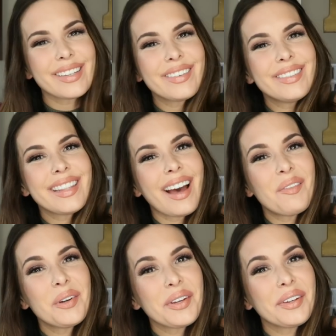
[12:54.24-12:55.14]
So
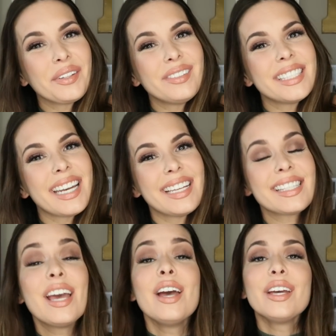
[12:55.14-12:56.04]
that will conclude
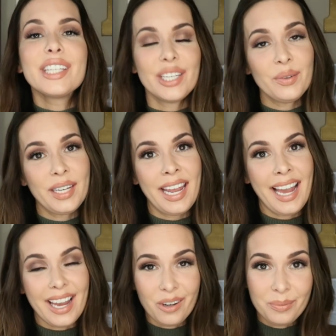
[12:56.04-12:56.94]
today's Q&A.
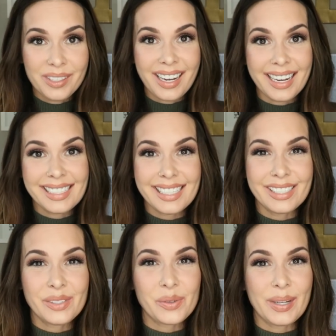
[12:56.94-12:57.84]
I hope you guys
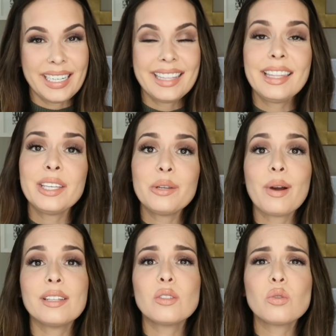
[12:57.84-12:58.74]
enjoyed it. Thank you
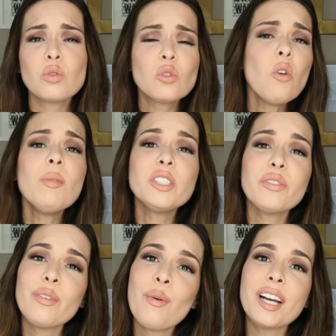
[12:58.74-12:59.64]
guys so
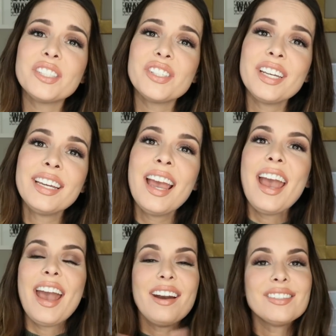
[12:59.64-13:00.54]
much for watching,
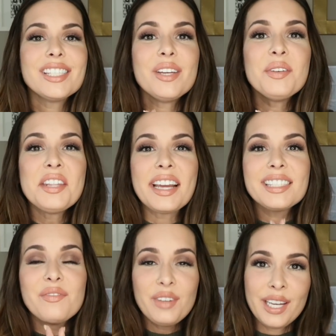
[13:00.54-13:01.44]
and I'll see you in the
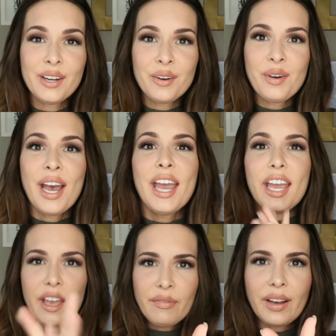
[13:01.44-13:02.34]
next video
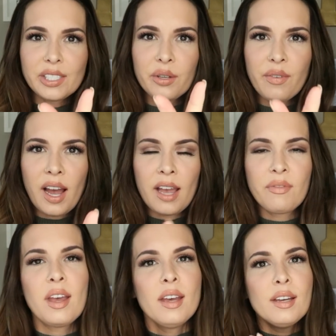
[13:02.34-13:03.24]
if I survive